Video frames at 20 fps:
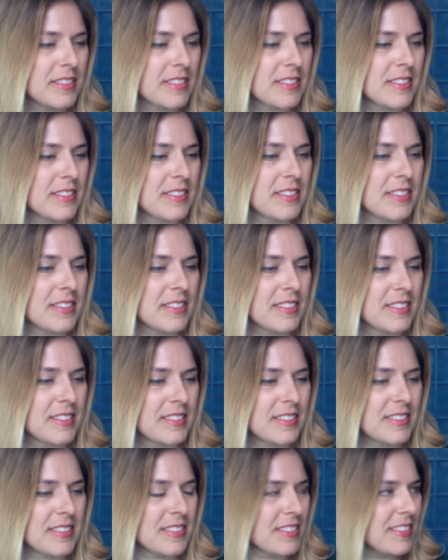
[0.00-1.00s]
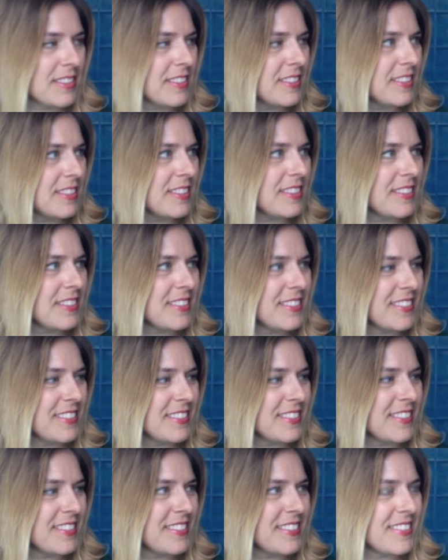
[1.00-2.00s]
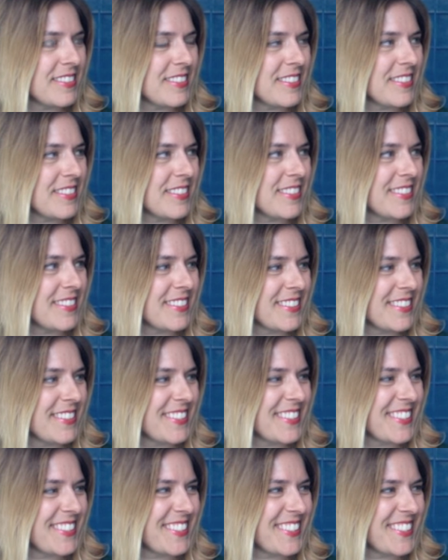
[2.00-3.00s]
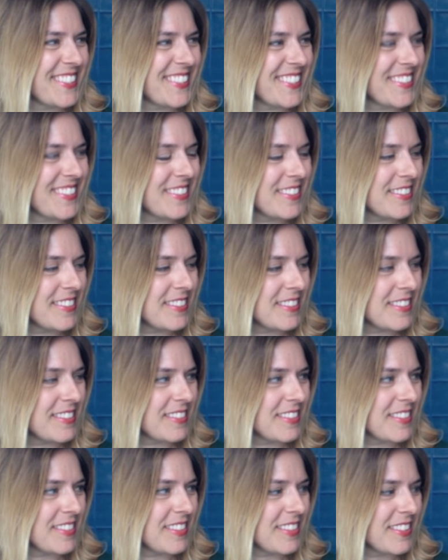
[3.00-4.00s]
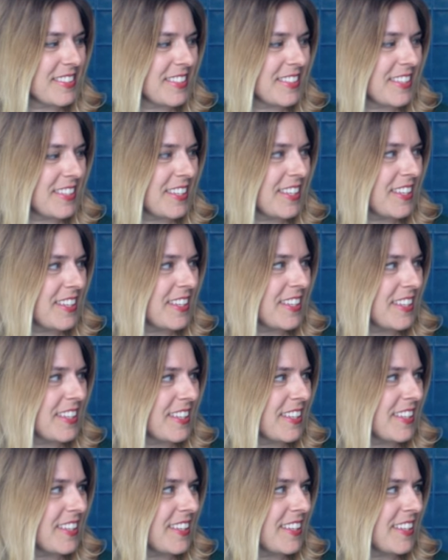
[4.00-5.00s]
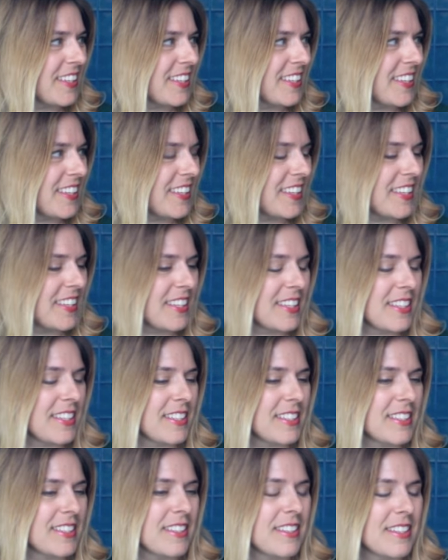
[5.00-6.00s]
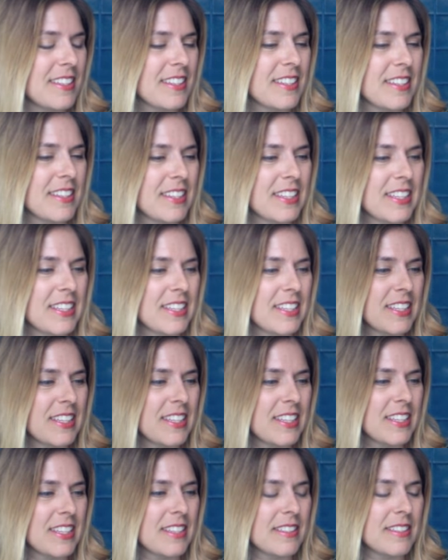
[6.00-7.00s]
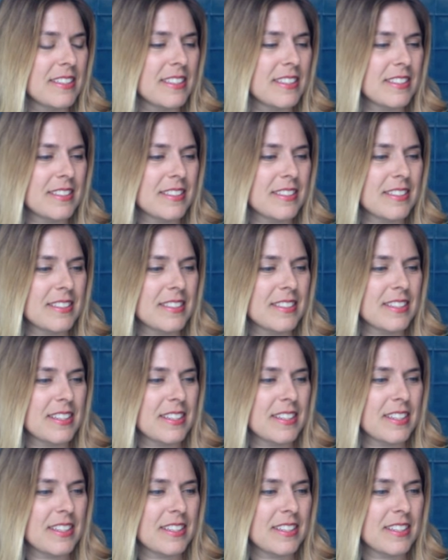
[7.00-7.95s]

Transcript: [no speech]